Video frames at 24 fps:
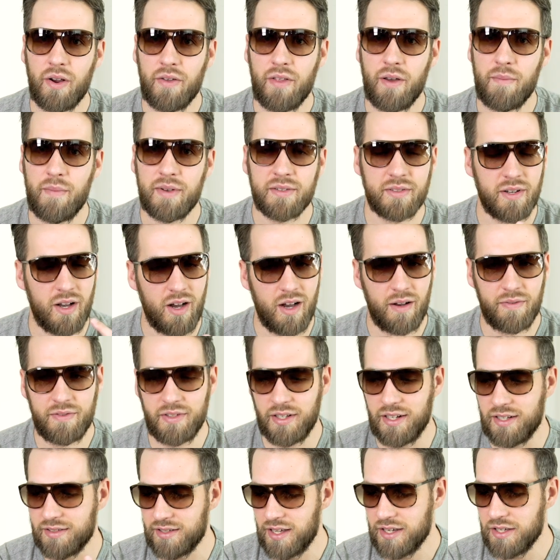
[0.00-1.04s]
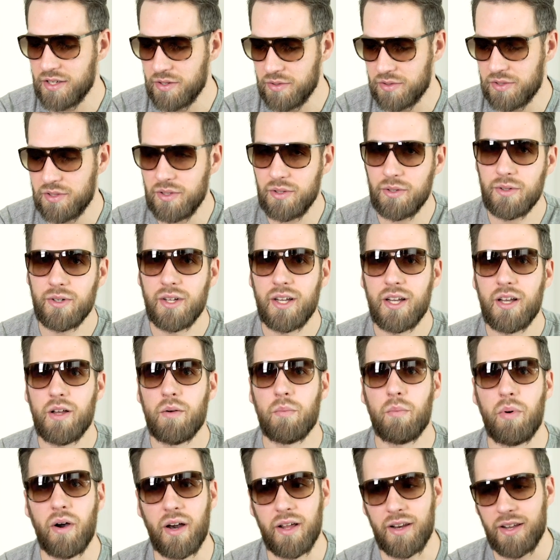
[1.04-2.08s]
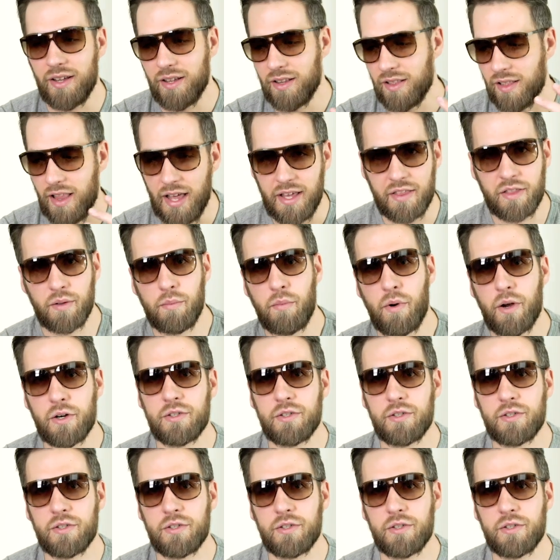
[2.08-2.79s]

wear them as often as I used to, but like the